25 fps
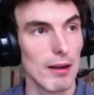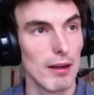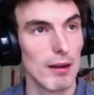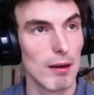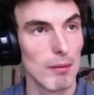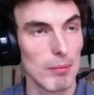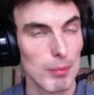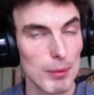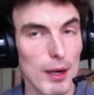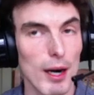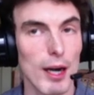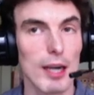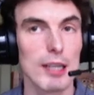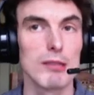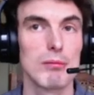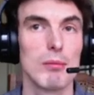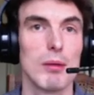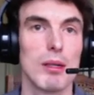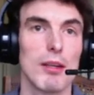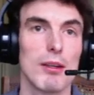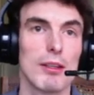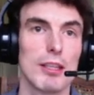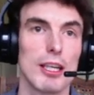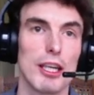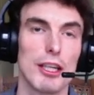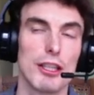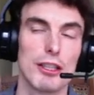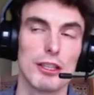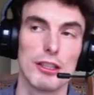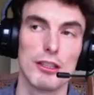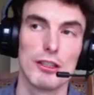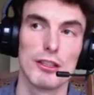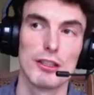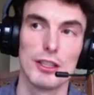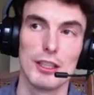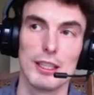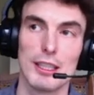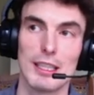approximate
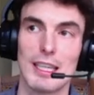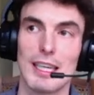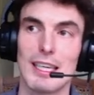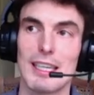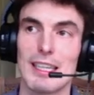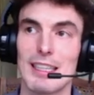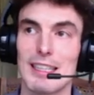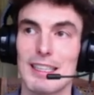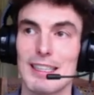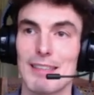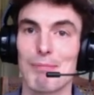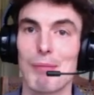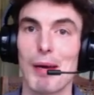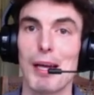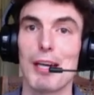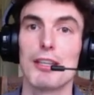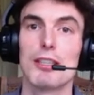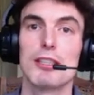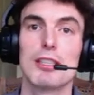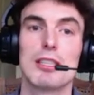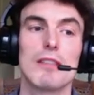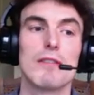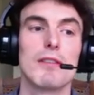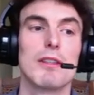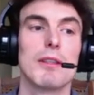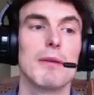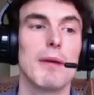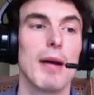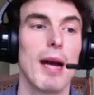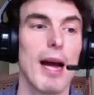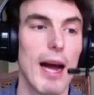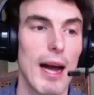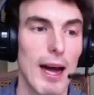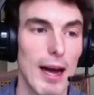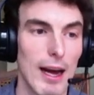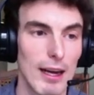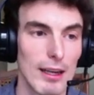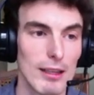location so they can better serve you
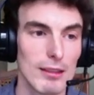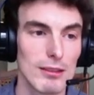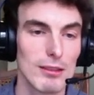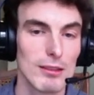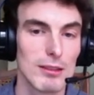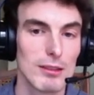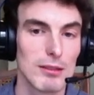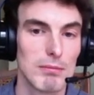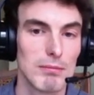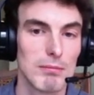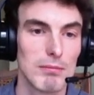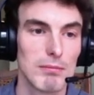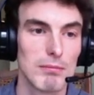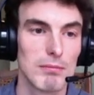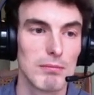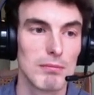ads.